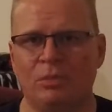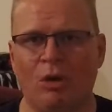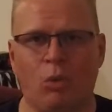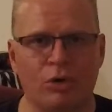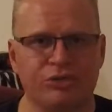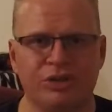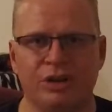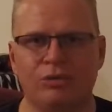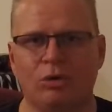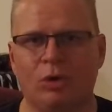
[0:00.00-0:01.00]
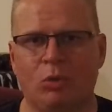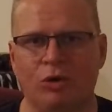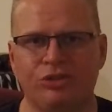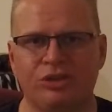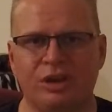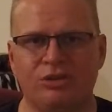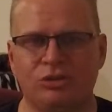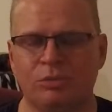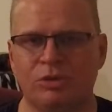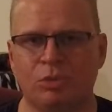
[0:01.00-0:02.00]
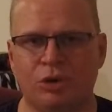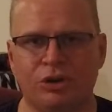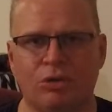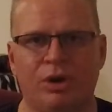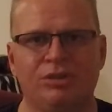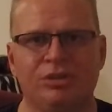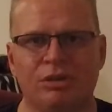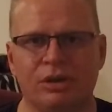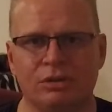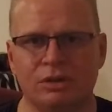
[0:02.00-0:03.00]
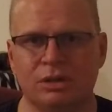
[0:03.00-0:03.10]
my work schedule has been pretty crazy lately.